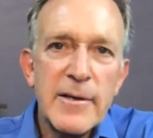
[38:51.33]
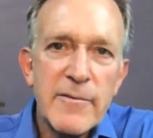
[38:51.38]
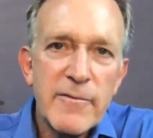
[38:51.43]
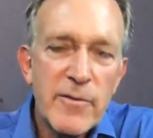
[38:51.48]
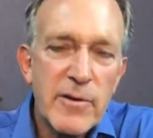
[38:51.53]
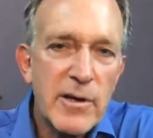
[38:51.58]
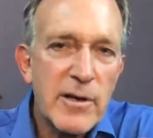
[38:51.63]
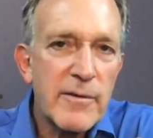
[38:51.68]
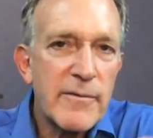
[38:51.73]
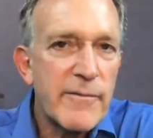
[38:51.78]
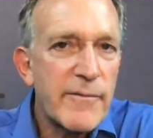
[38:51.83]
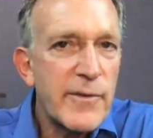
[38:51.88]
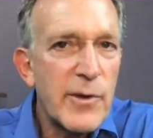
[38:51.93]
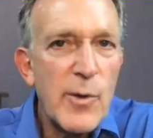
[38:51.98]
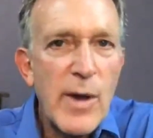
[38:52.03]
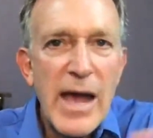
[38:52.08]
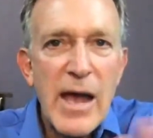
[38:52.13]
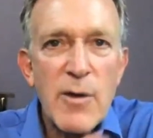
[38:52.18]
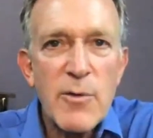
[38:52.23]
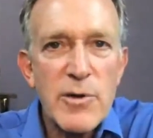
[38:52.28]
for a few
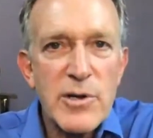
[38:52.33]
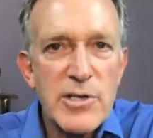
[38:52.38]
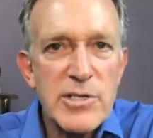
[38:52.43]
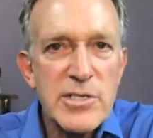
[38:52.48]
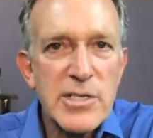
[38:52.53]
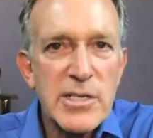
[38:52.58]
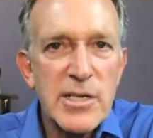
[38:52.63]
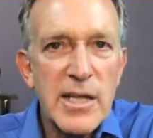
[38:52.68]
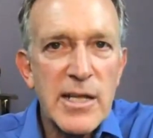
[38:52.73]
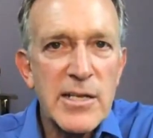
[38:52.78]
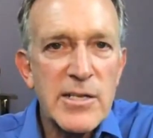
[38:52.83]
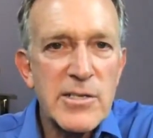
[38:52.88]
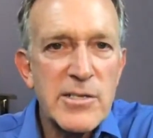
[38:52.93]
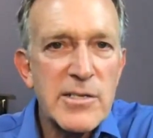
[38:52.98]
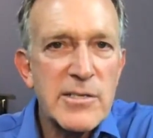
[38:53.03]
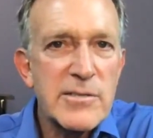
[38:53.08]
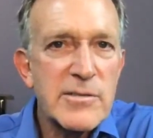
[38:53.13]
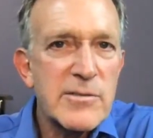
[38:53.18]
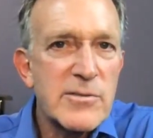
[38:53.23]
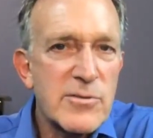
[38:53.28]
hours and, and
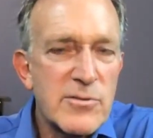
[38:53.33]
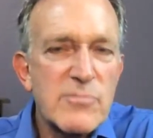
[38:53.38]
just